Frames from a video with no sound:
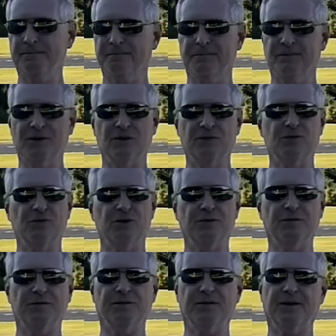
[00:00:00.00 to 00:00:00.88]
no
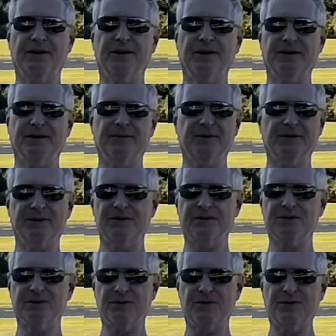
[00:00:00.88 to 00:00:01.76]
drone flying. I mean, you
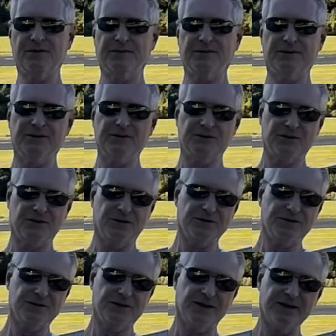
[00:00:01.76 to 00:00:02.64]
saw
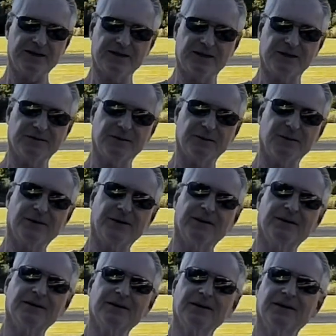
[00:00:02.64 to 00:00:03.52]
signs
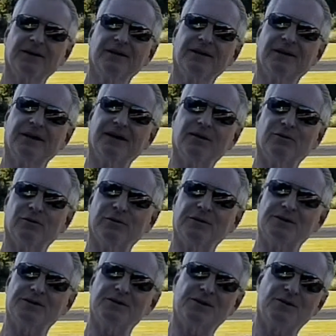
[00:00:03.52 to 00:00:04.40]
everywhere, and it would
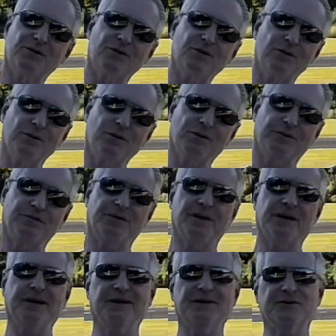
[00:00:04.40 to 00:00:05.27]
be so cool to
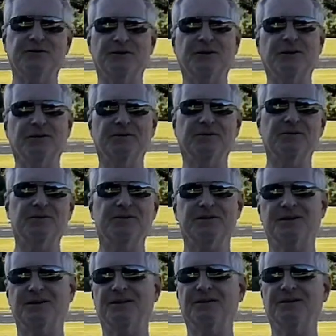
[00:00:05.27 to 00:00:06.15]
fly a drone to
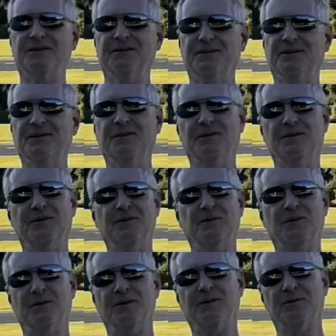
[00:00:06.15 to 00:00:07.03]
see
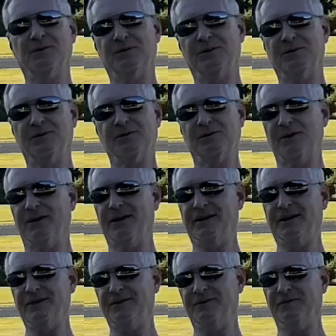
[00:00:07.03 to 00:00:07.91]
what it would look
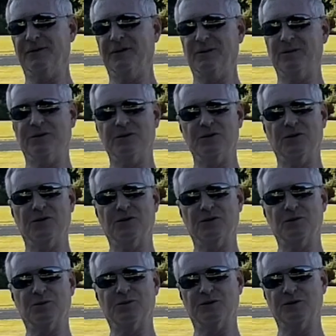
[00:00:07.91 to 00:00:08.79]
like from a
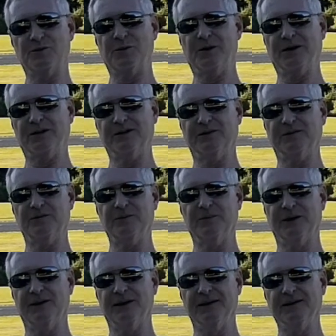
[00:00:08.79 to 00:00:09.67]
drone's perspective,
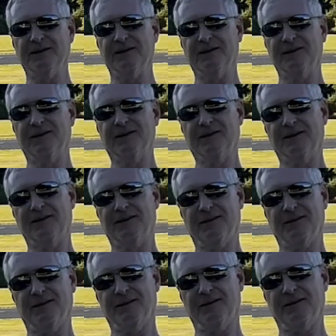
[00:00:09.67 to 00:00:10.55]
but
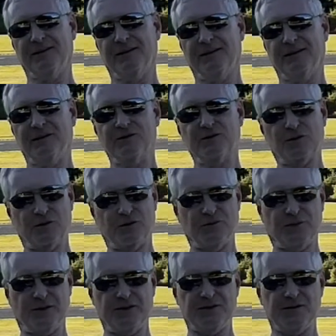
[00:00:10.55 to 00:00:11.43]
there's good
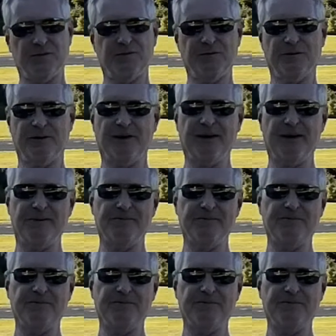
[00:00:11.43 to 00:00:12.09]
reason for that.